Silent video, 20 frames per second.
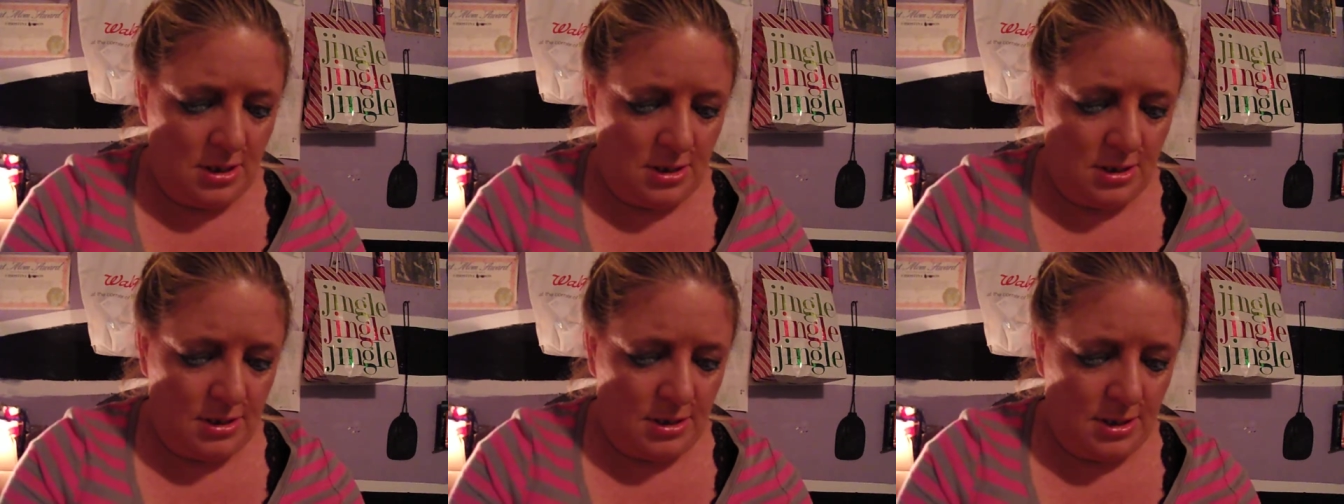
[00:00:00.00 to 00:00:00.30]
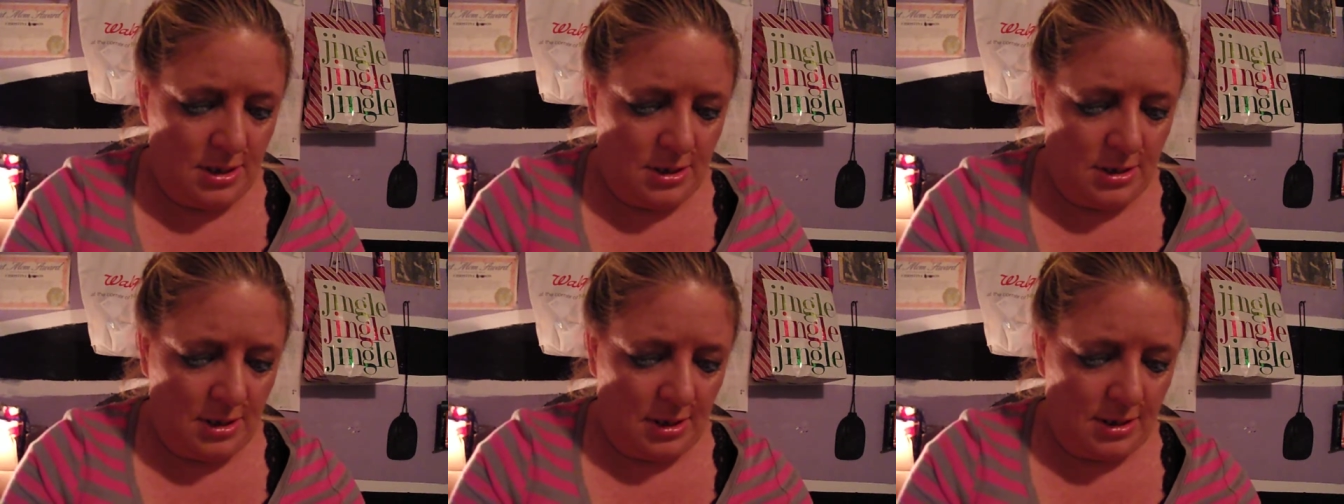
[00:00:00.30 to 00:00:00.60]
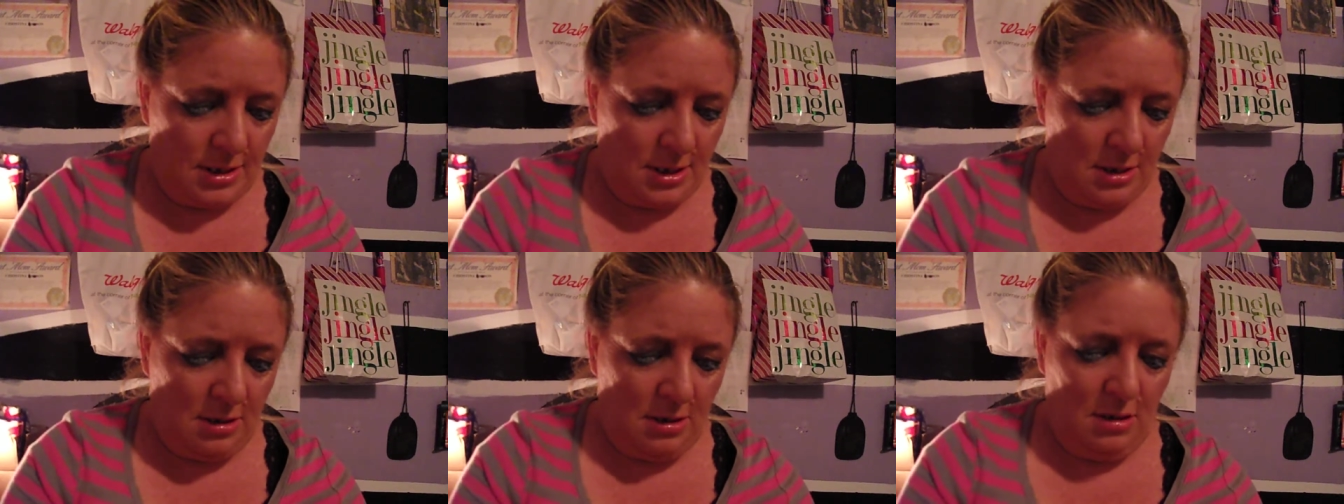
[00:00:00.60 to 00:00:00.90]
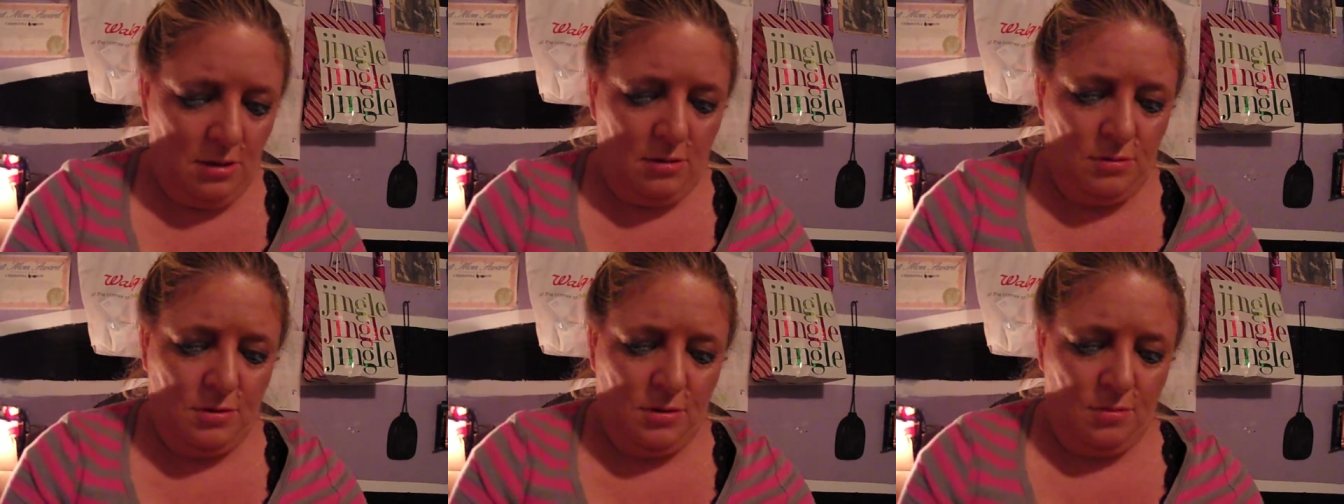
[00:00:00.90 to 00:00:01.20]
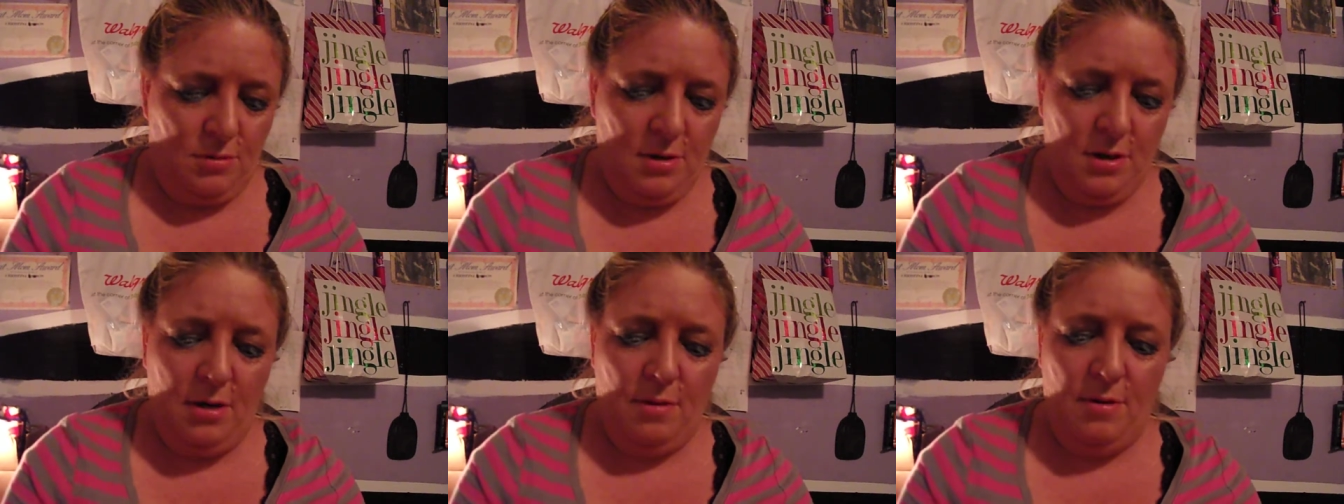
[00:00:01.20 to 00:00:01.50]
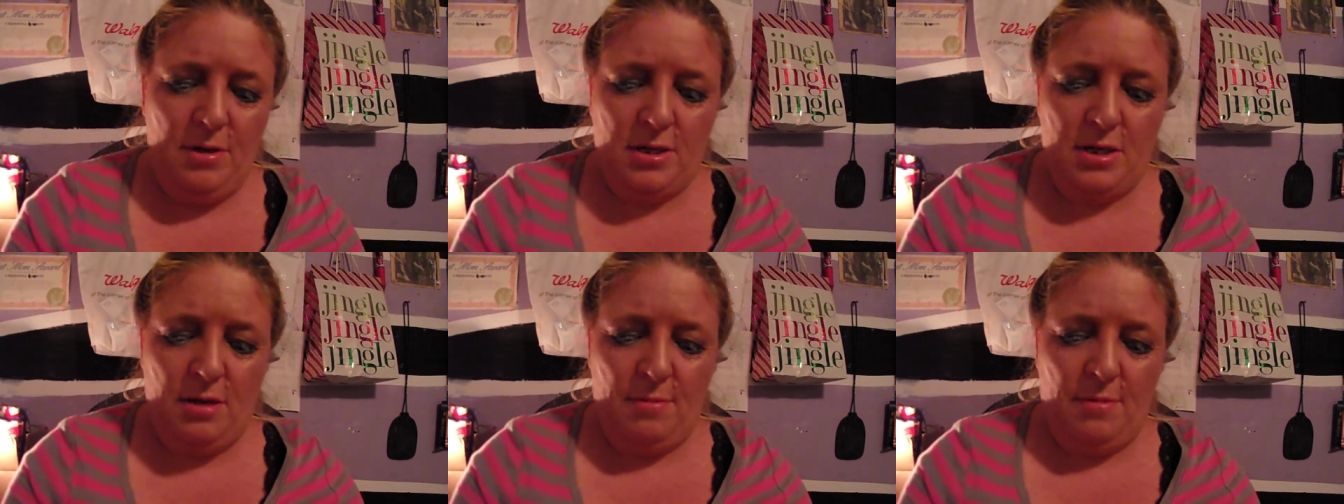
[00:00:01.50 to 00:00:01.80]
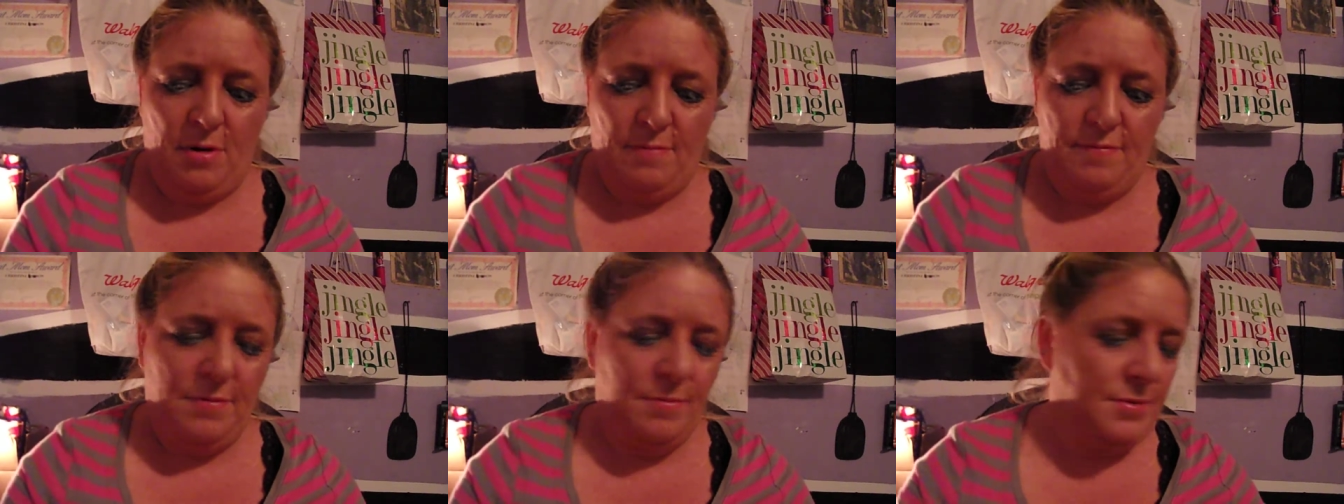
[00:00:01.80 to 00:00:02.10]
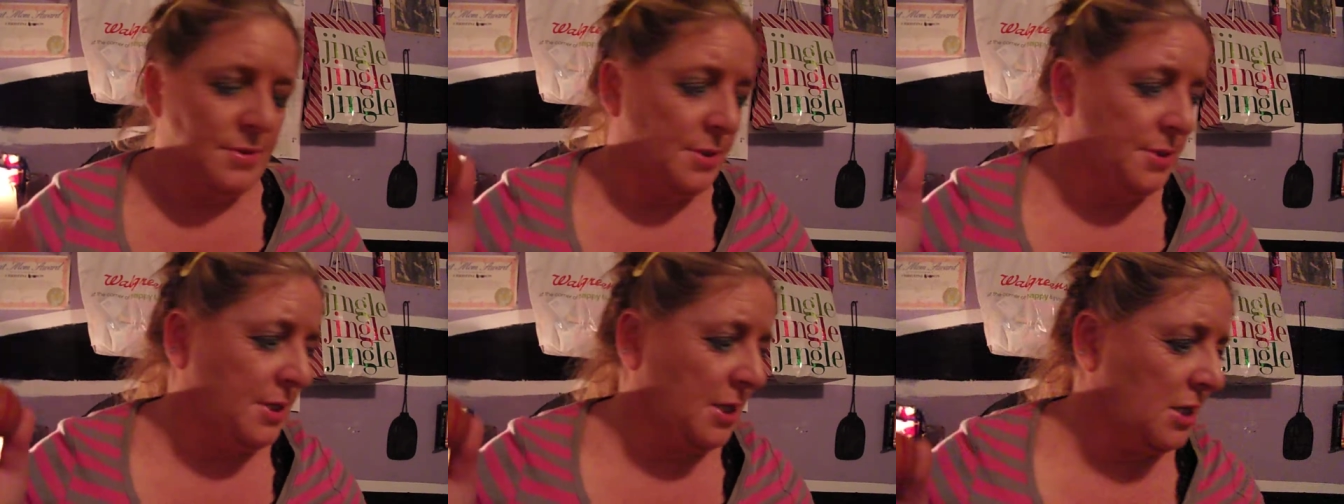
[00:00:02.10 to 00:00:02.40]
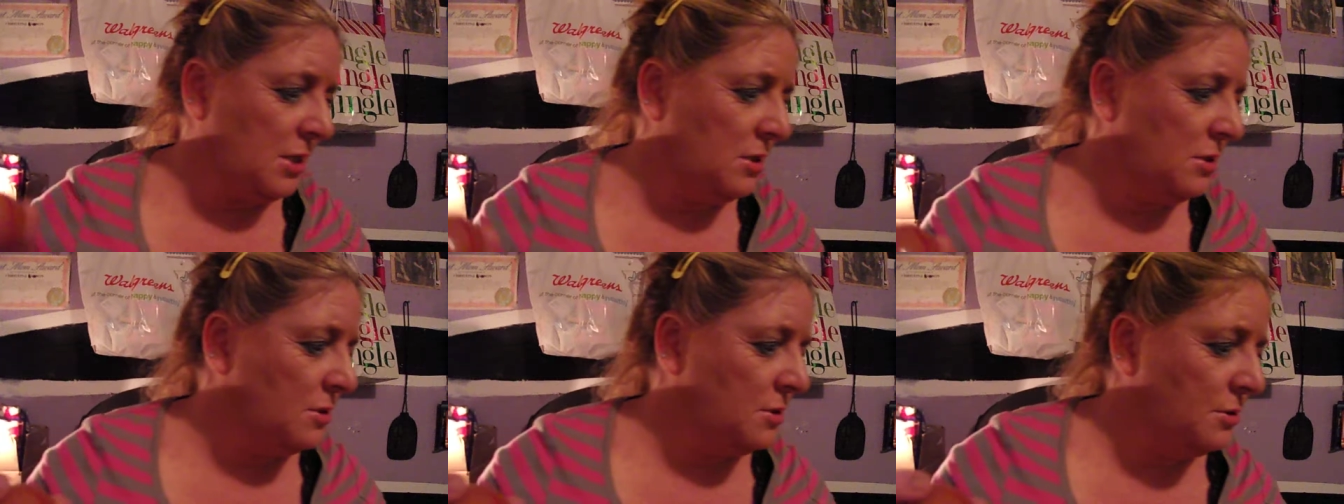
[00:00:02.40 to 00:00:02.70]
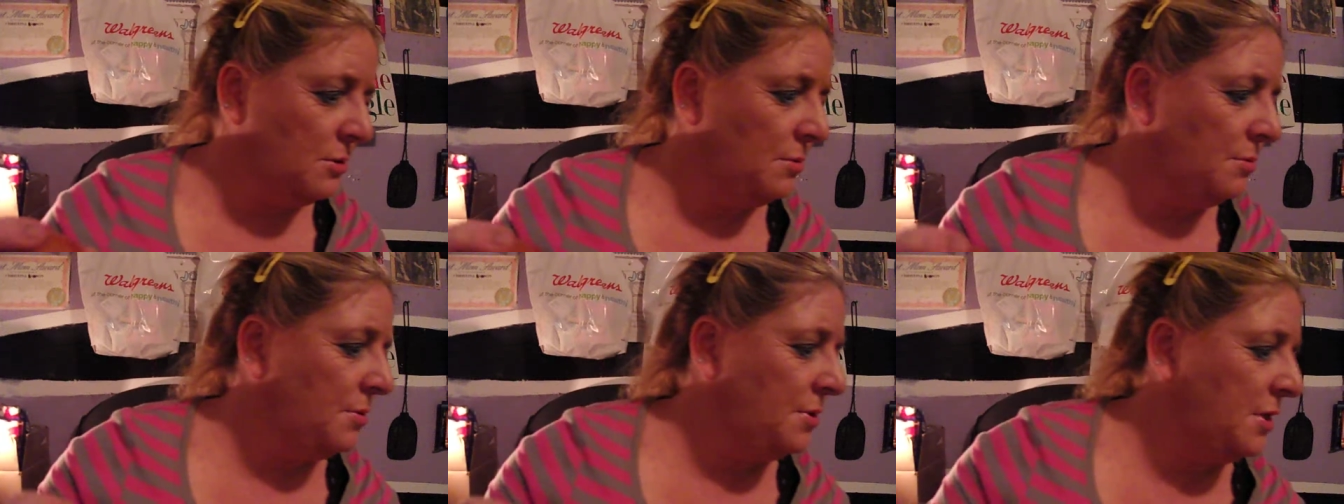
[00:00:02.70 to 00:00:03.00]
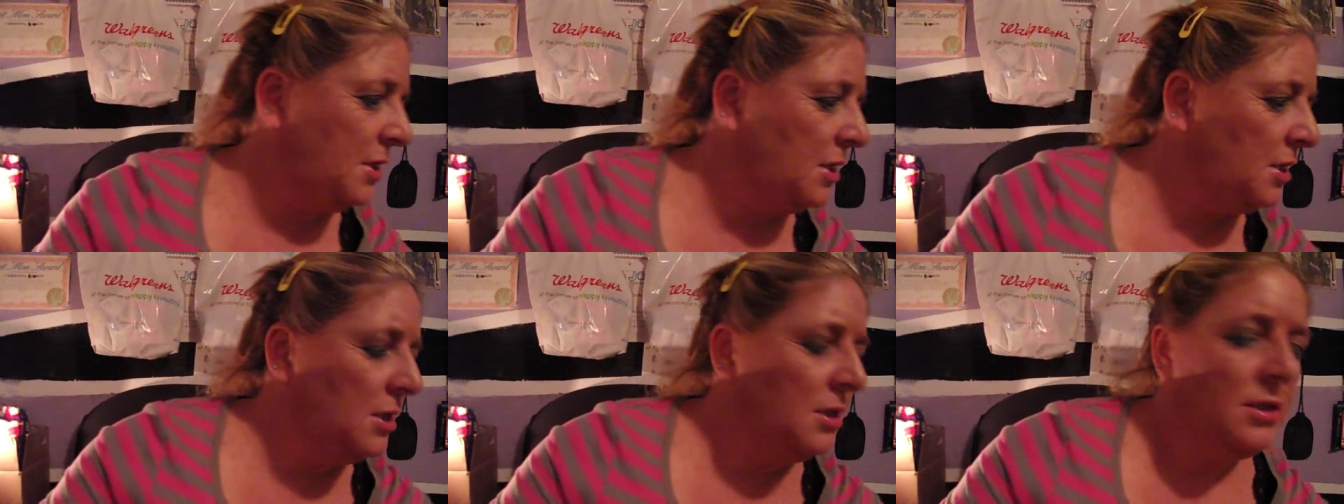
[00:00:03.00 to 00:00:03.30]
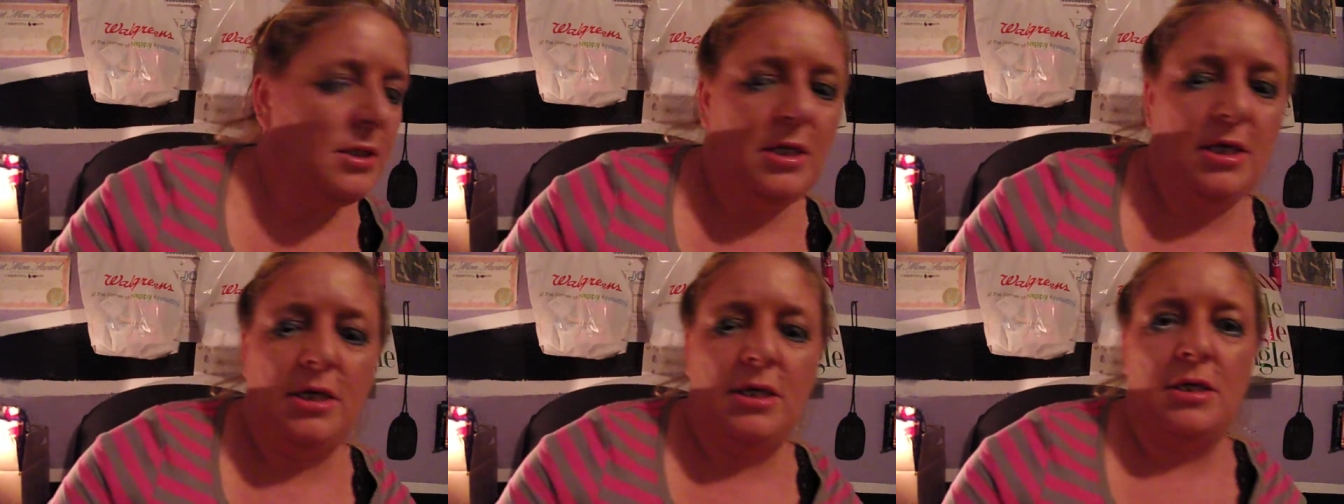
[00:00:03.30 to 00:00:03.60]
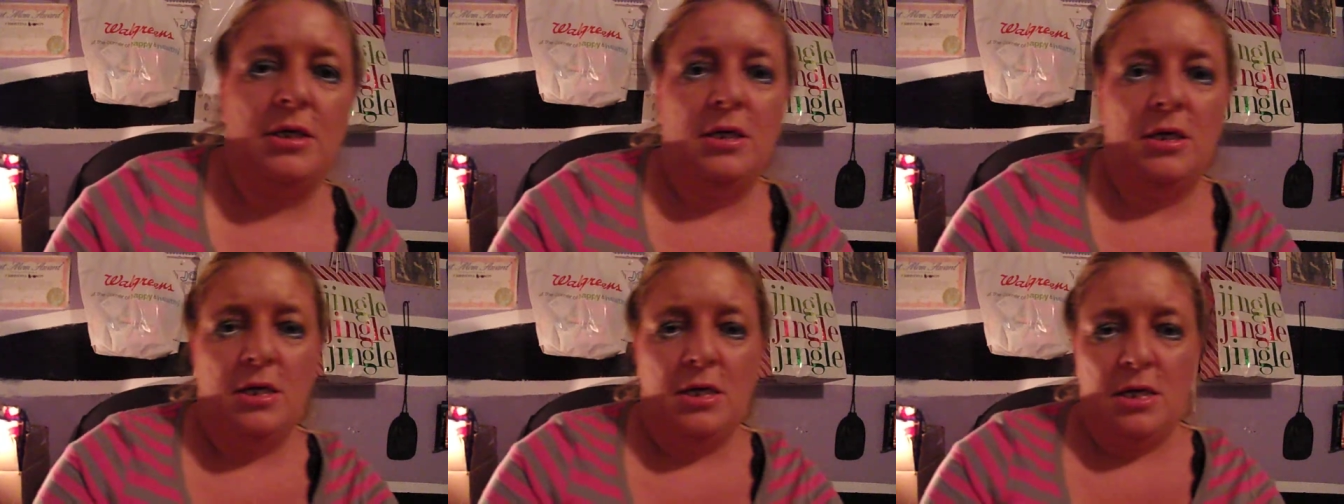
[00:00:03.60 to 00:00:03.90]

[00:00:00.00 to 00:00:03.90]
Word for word: and things like that. Oh, no wonder it wouldn't come off. It was sticking to the thing.